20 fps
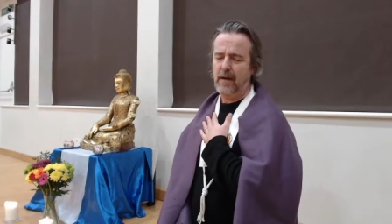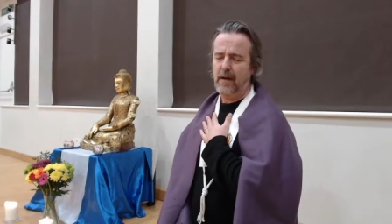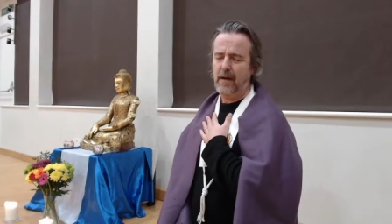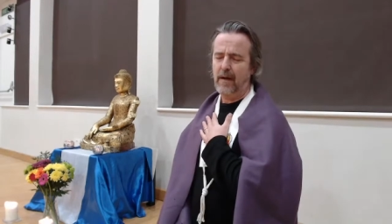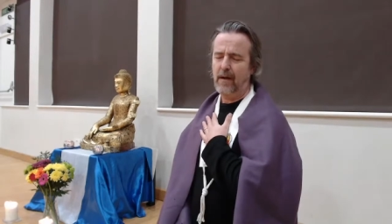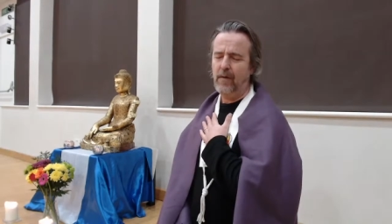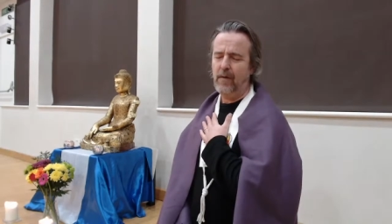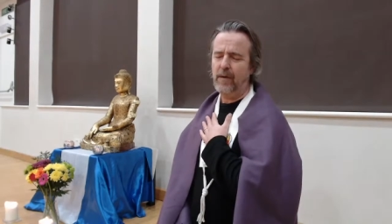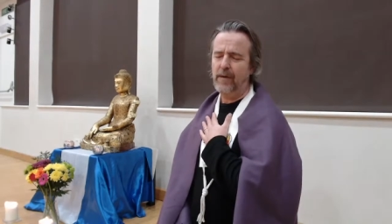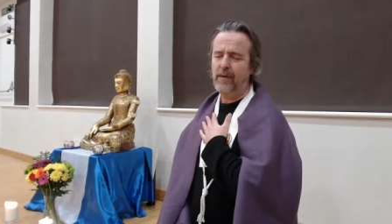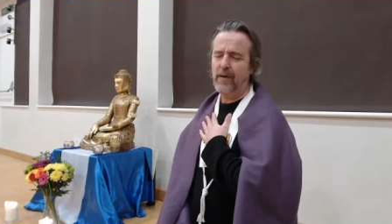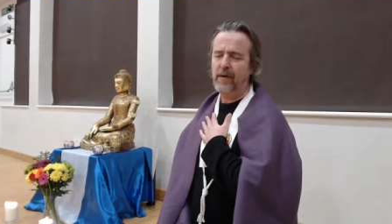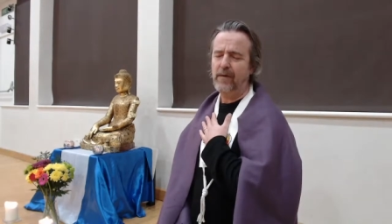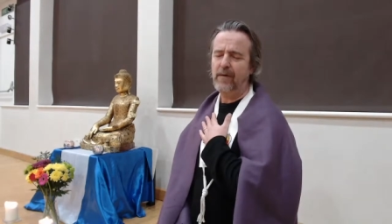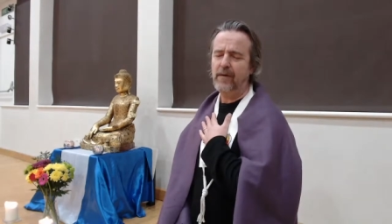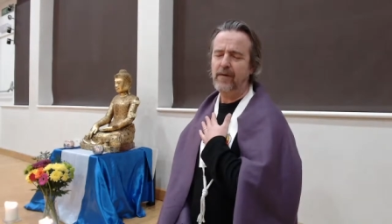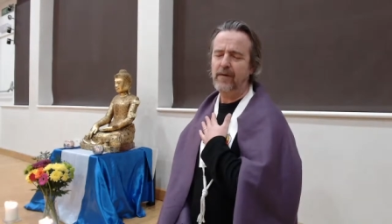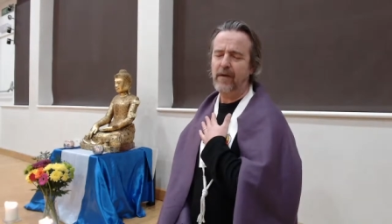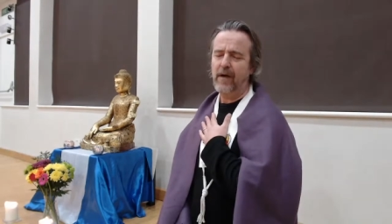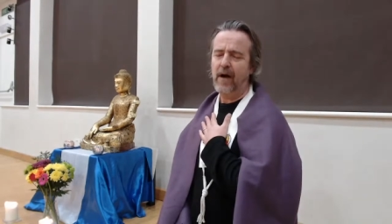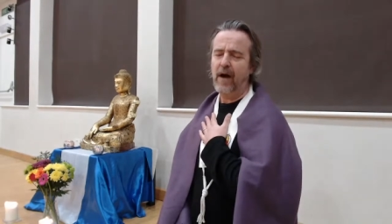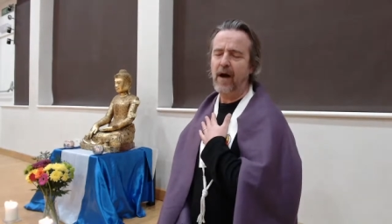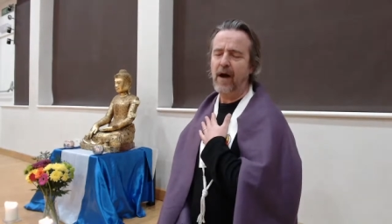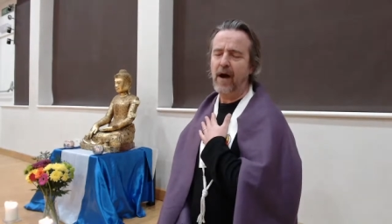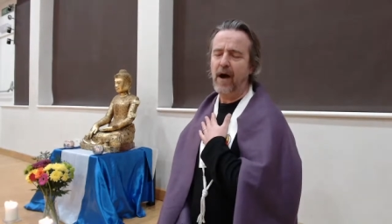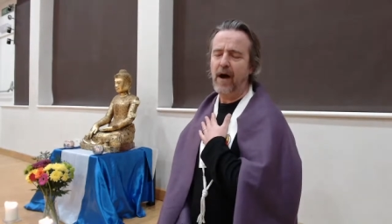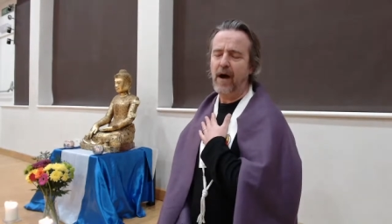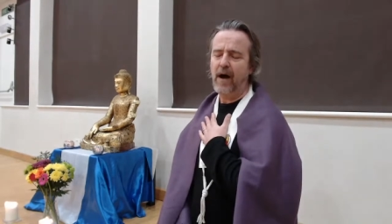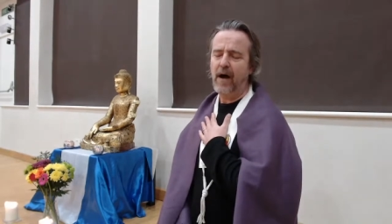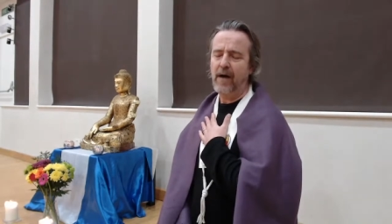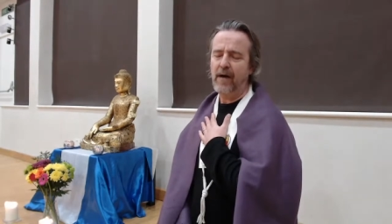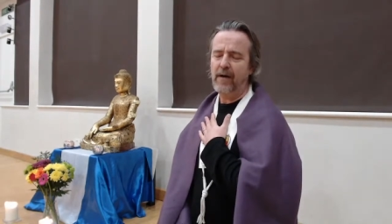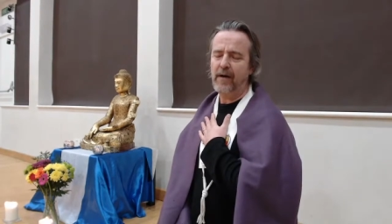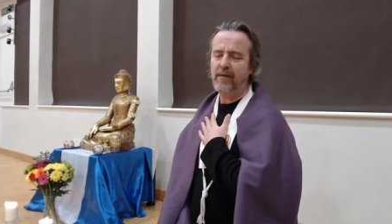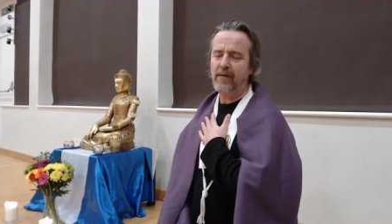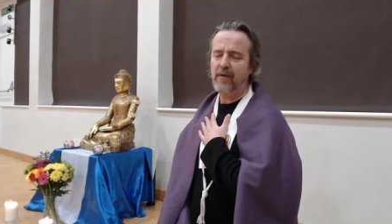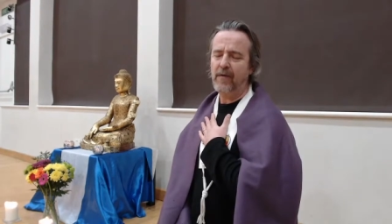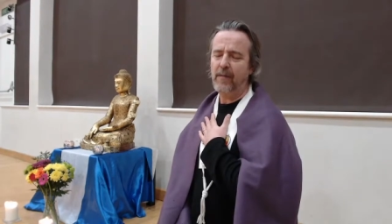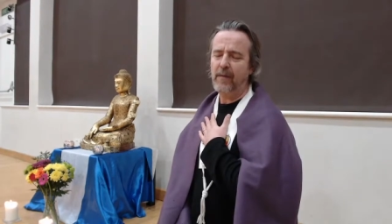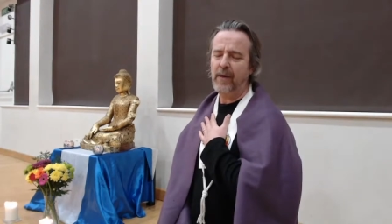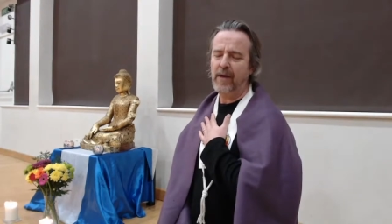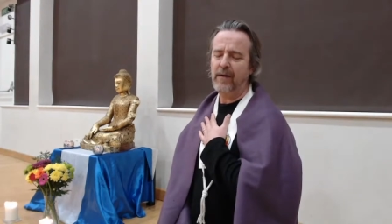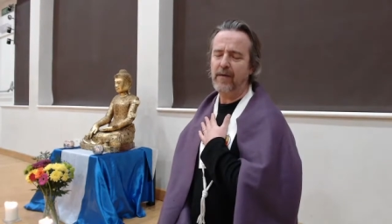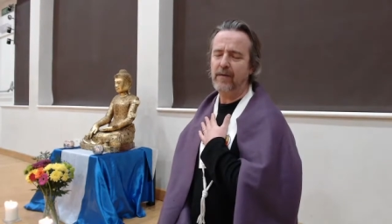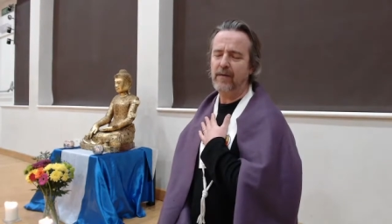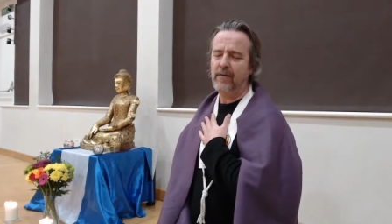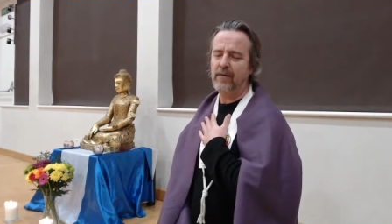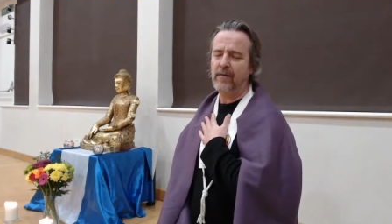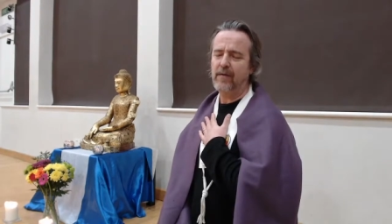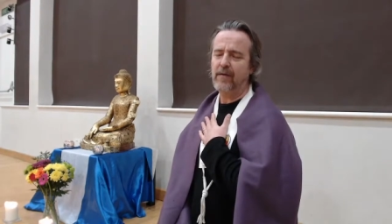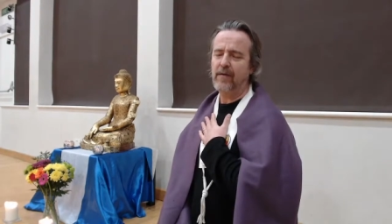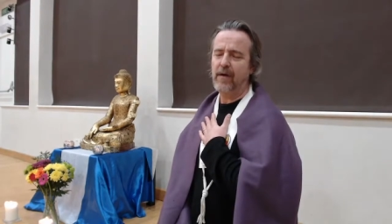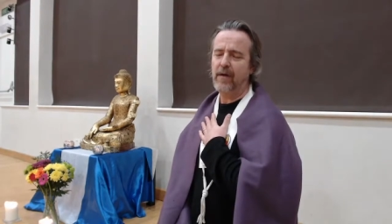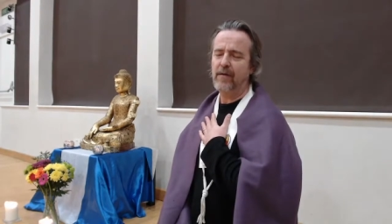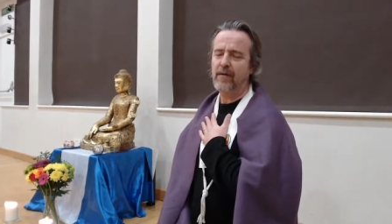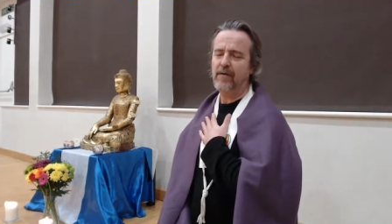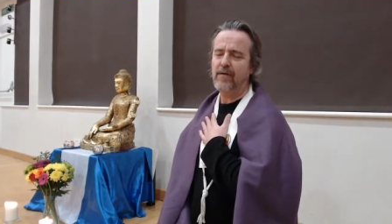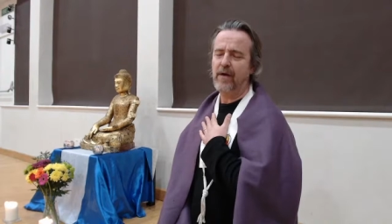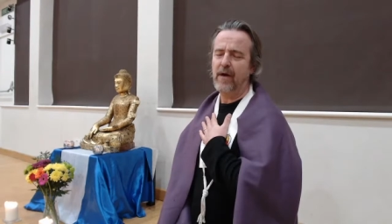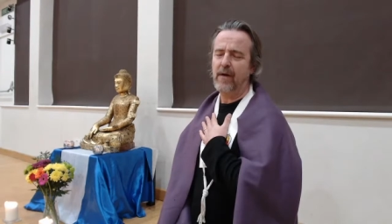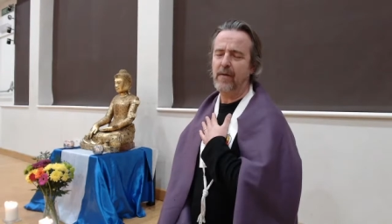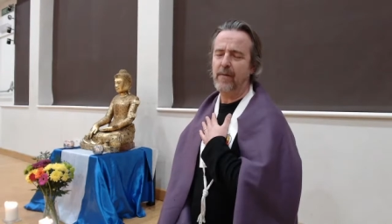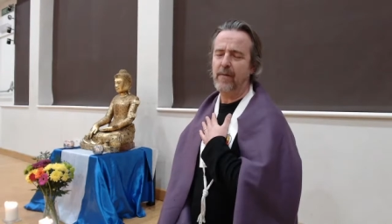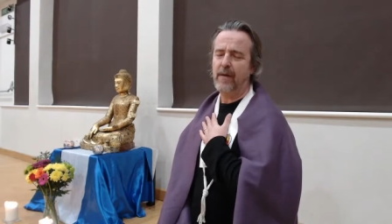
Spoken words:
We'll notice that our eyes are a bit scrunched up.